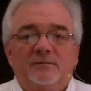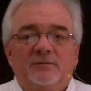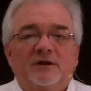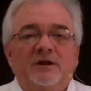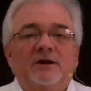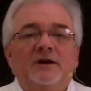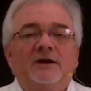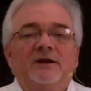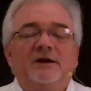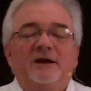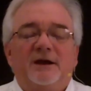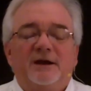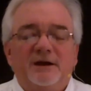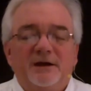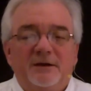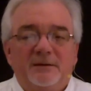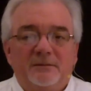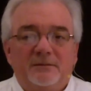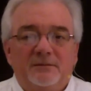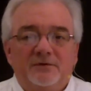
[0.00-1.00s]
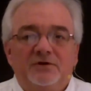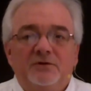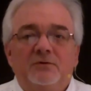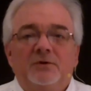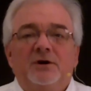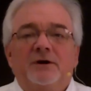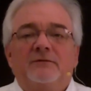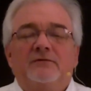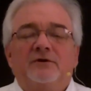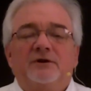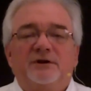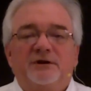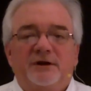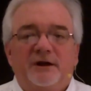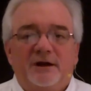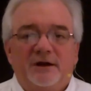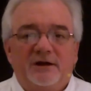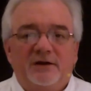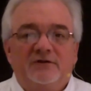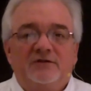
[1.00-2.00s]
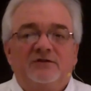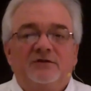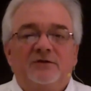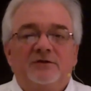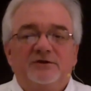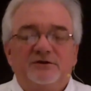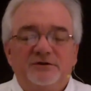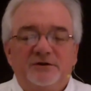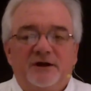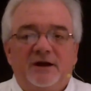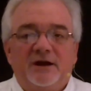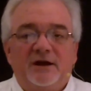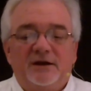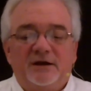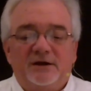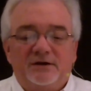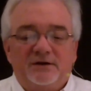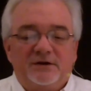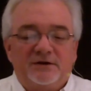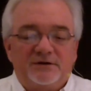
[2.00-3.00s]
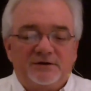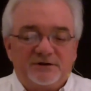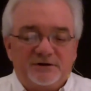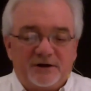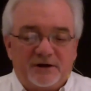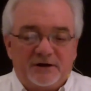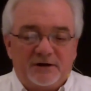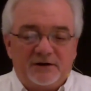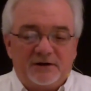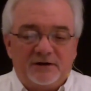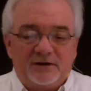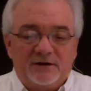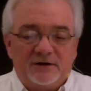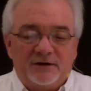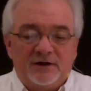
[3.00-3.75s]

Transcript: Play a game. Do whatever it takes so that you can get to understanding.